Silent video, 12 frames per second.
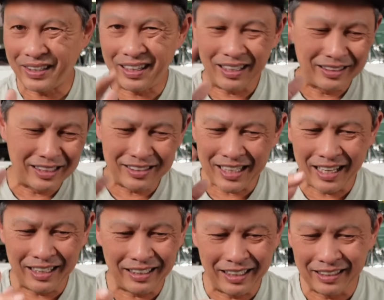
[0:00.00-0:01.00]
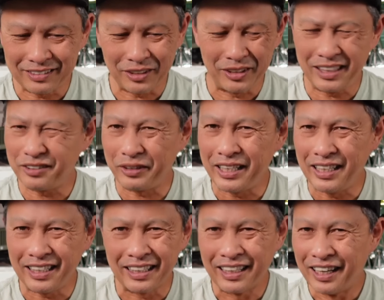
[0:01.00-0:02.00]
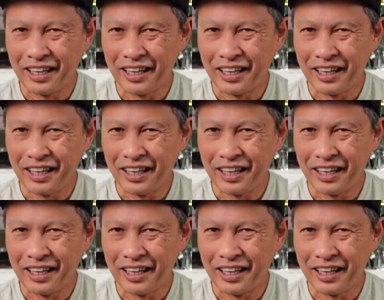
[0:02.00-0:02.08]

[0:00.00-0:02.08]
Uh, they're saying like 33,